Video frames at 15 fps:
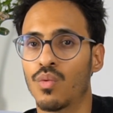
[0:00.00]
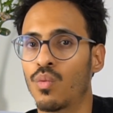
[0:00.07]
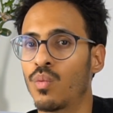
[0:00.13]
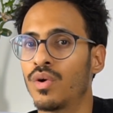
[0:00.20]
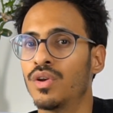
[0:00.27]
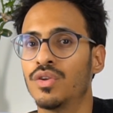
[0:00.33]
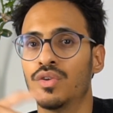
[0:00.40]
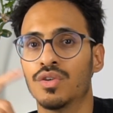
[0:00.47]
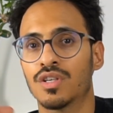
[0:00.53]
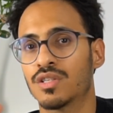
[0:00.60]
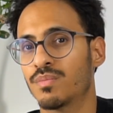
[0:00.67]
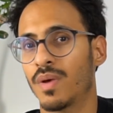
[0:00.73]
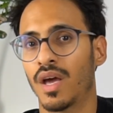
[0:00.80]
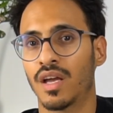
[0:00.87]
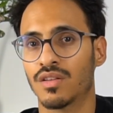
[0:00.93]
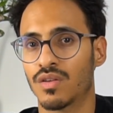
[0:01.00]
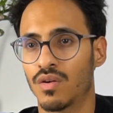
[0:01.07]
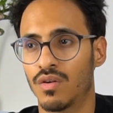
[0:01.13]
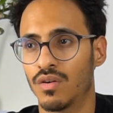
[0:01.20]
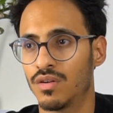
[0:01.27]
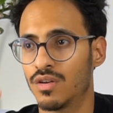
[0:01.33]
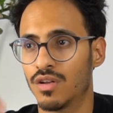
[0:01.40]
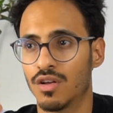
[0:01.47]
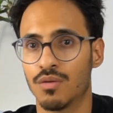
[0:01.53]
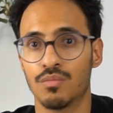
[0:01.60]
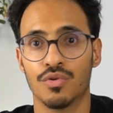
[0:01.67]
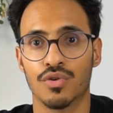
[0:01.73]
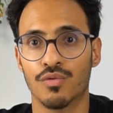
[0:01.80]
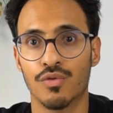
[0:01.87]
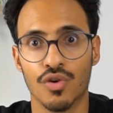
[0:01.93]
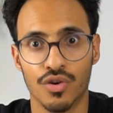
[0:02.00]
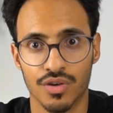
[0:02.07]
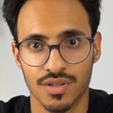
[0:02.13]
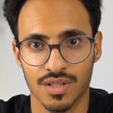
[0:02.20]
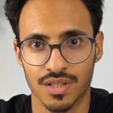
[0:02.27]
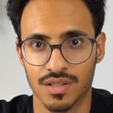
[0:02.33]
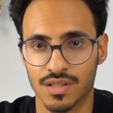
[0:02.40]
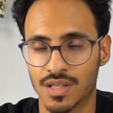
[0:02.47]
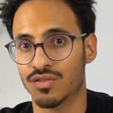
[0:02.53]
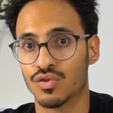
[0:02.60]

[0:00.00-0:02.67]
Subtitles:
what do you expect on immunofluorescence?